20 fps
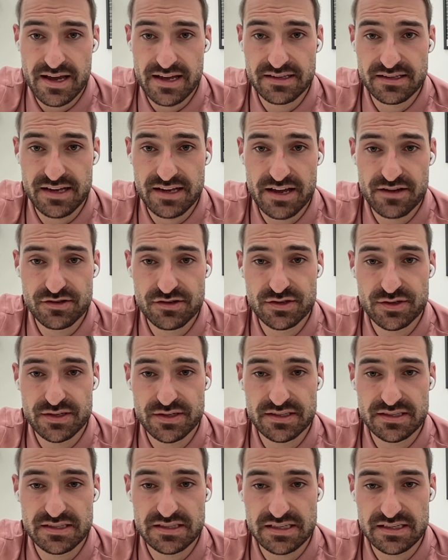And as you
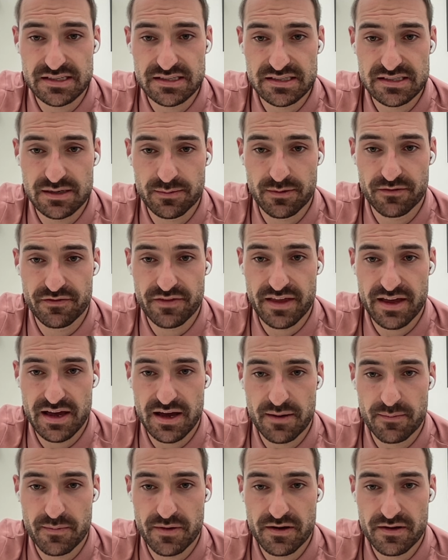can see, some of
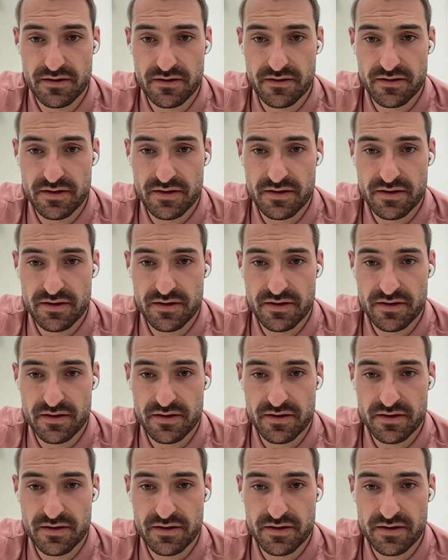them,